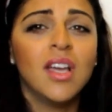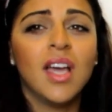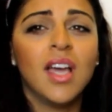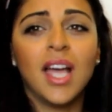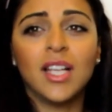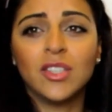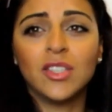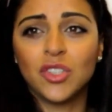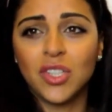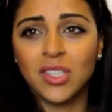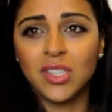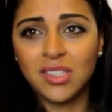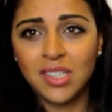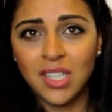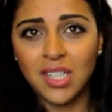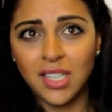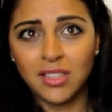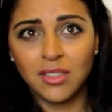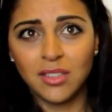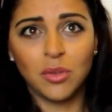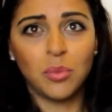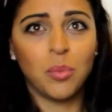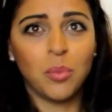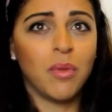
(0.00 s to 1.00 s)
and
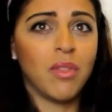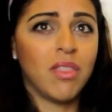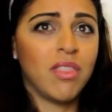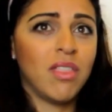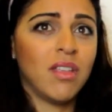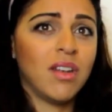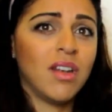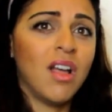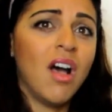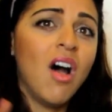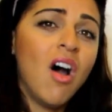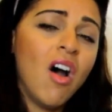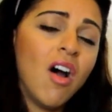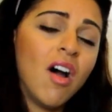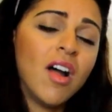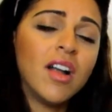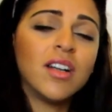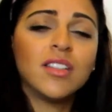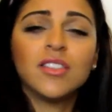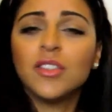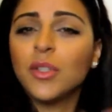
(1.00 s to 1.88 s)
translate it with an R.